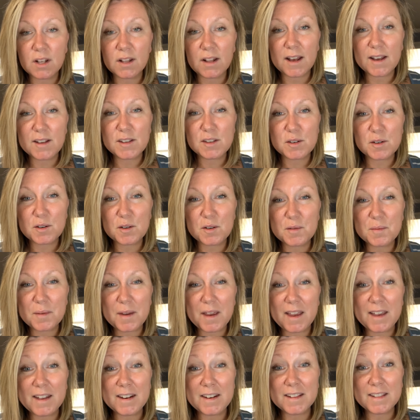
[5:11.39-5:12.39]
classroom
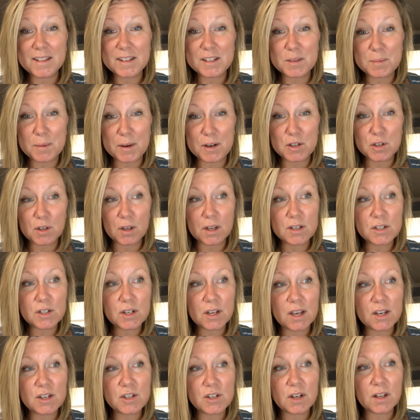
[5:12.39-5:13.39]
and in the special
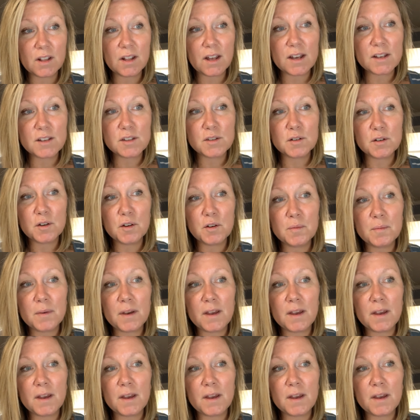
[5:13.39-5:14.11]
education classroom,